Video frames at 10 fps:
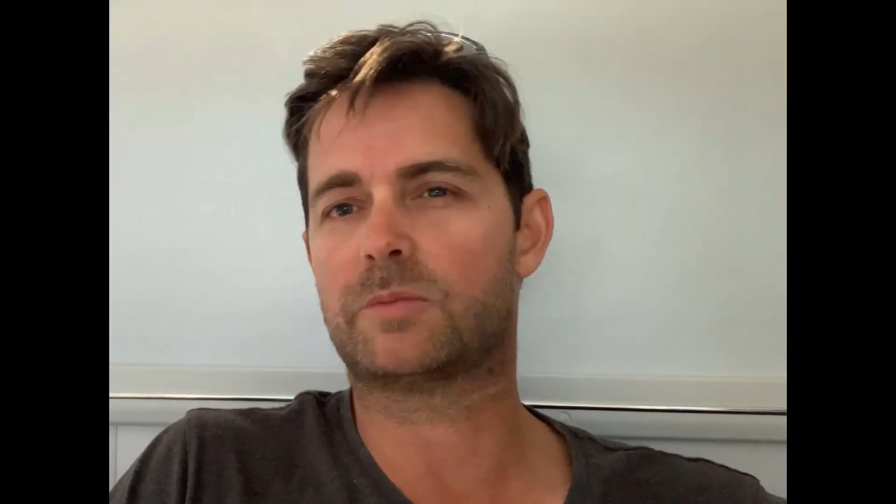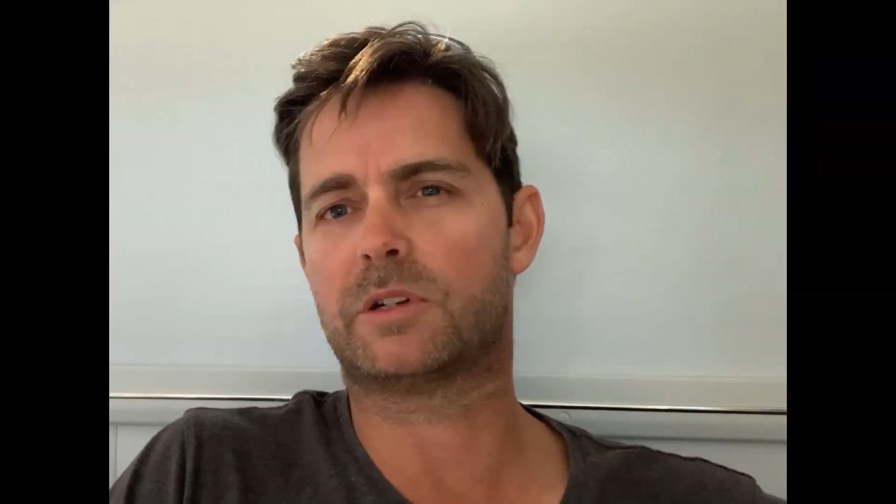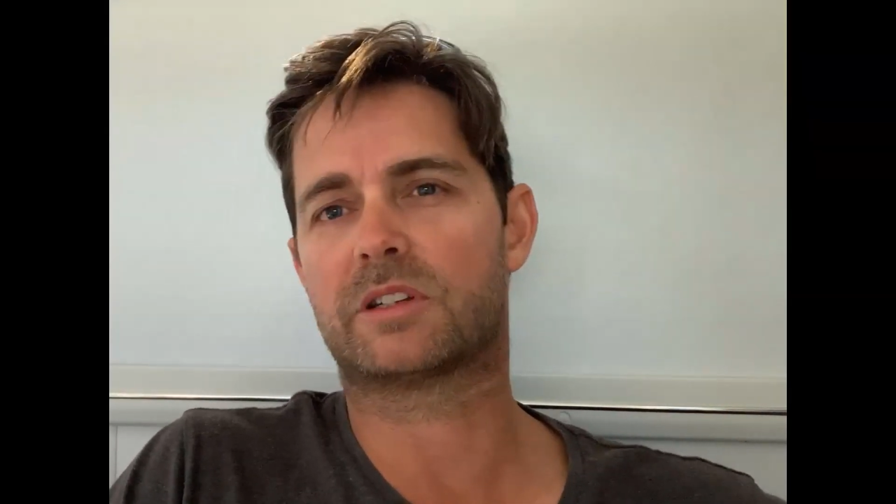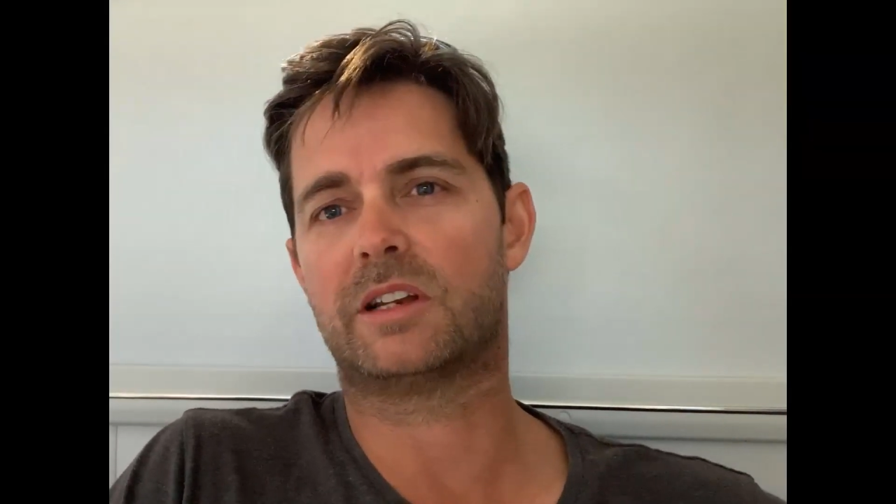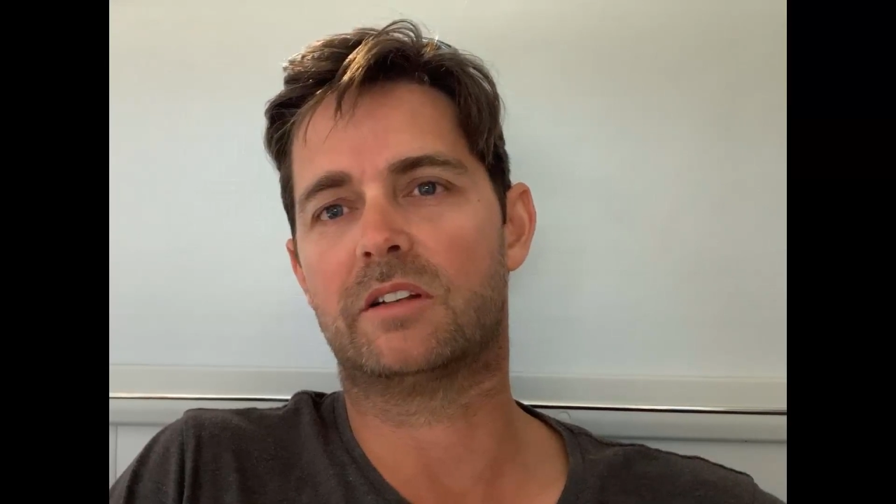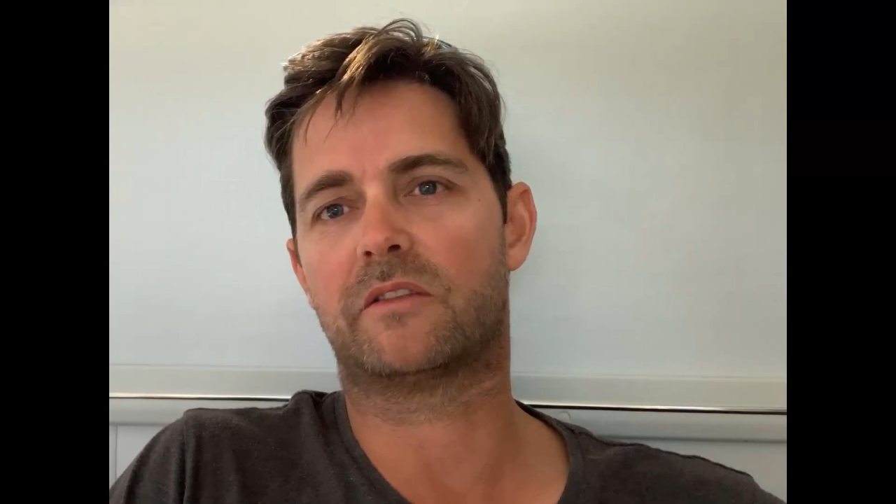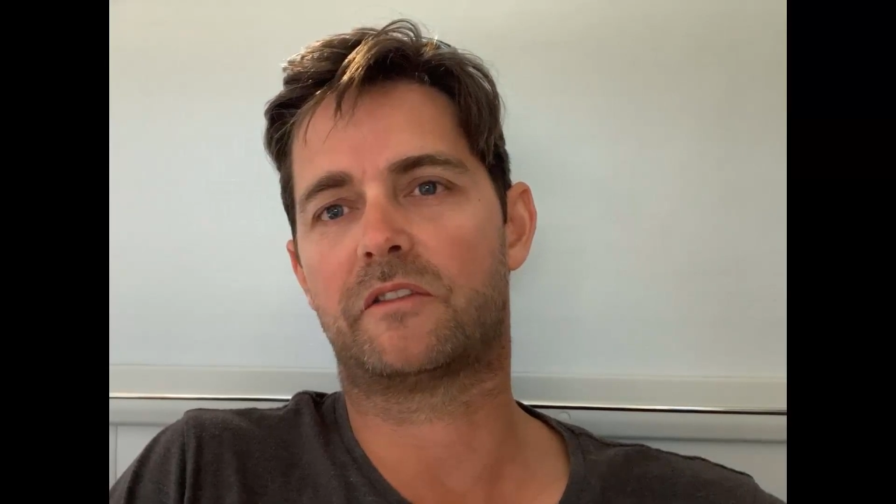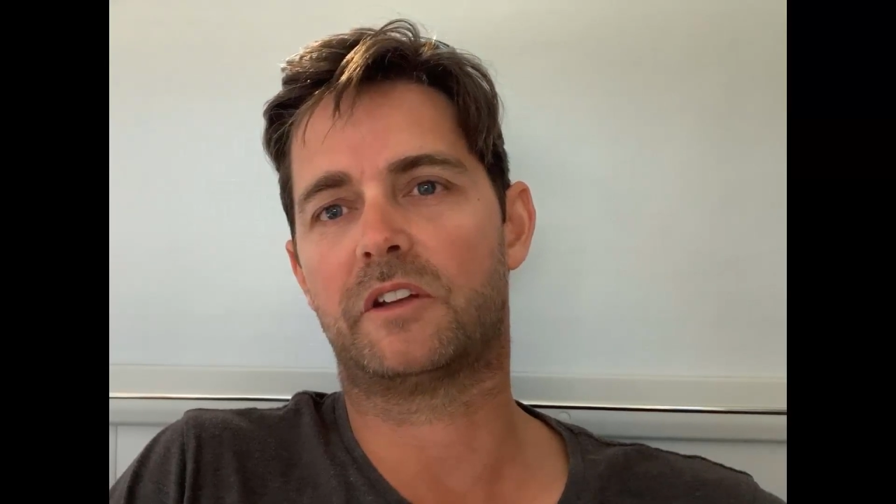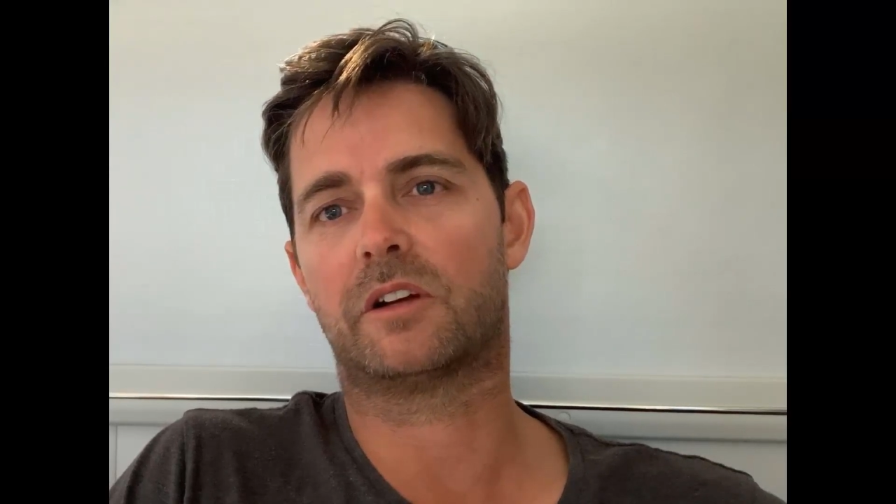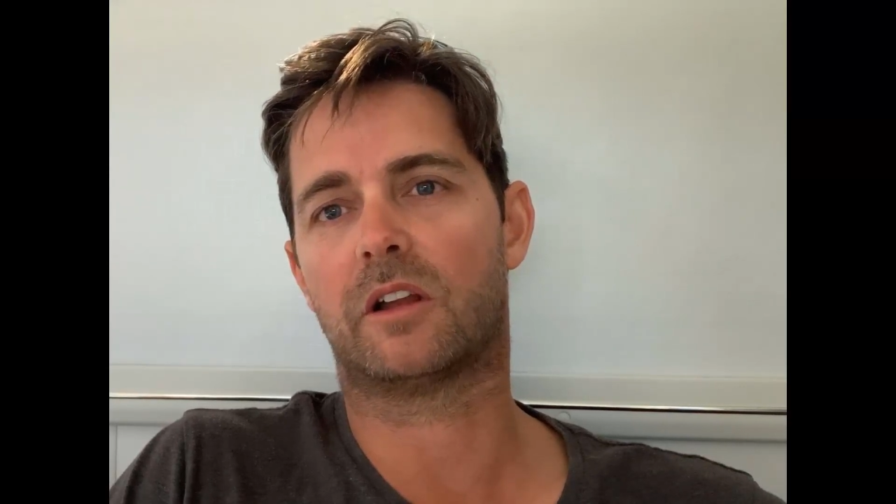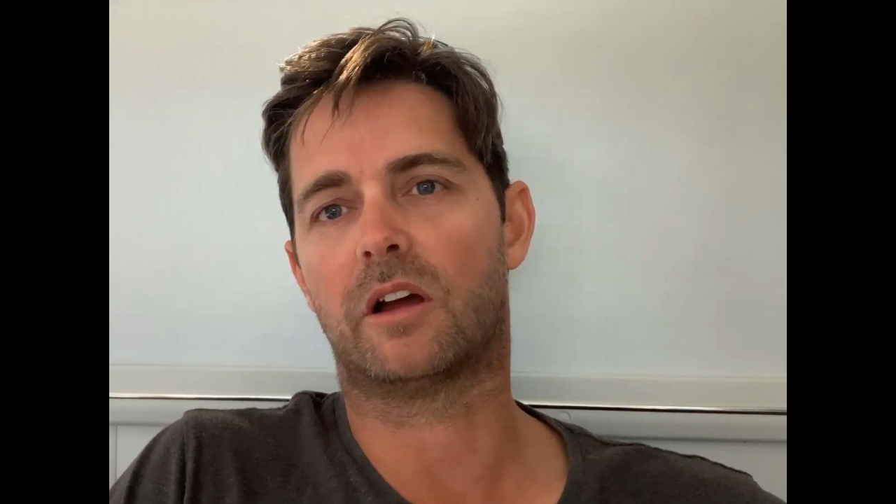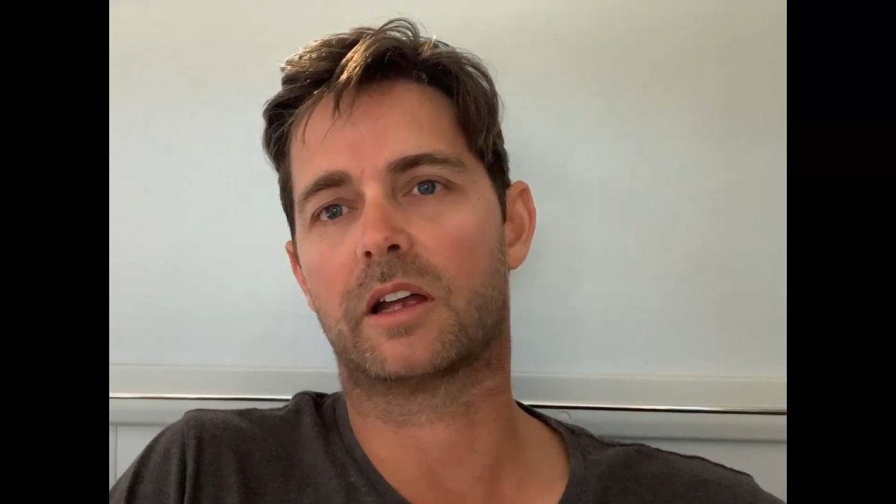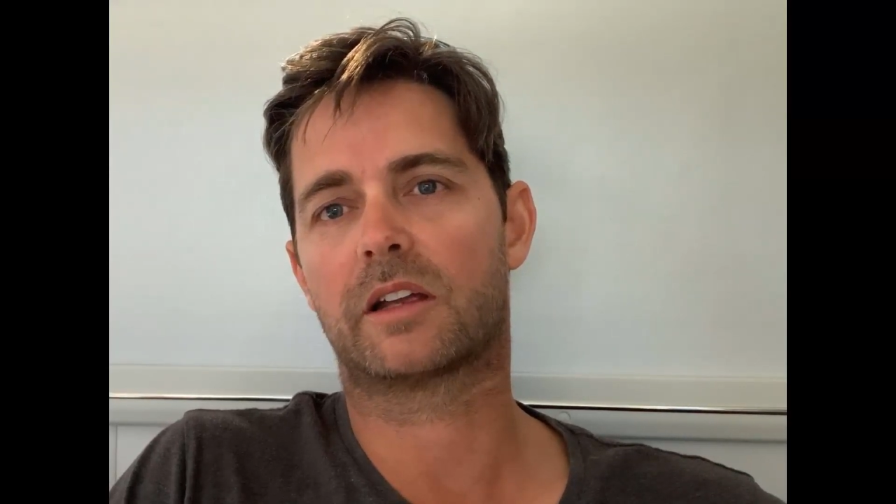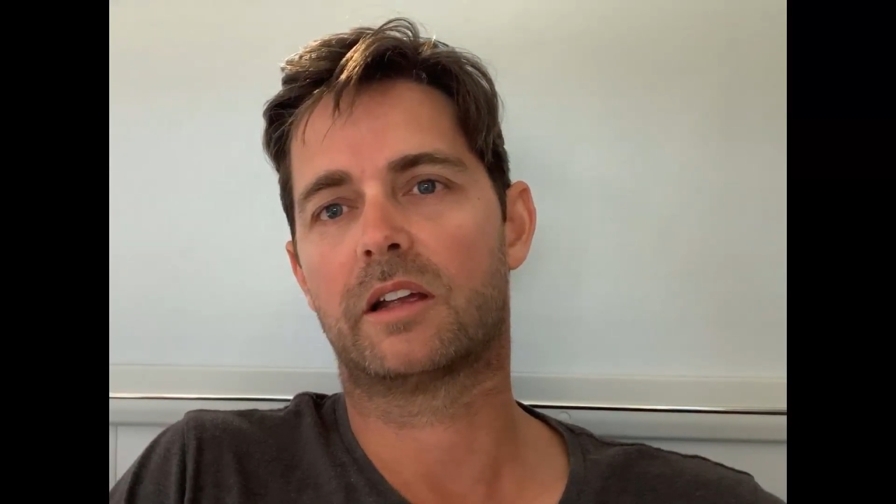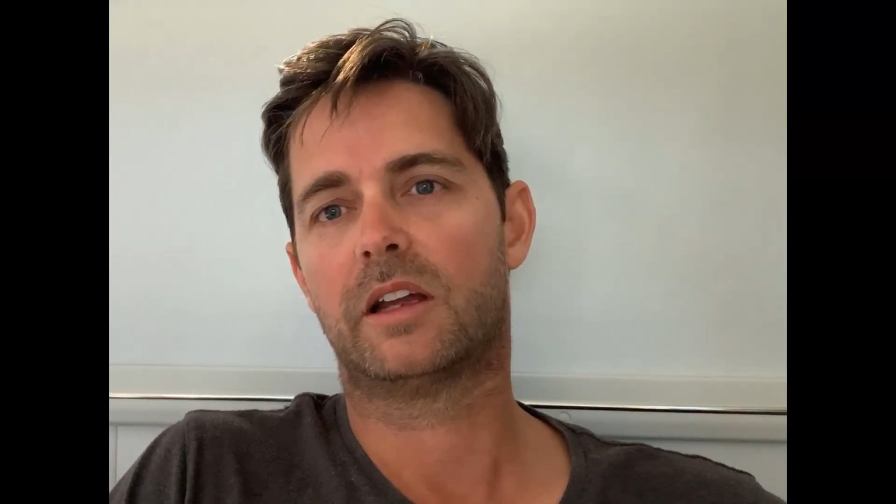because I didn't feel like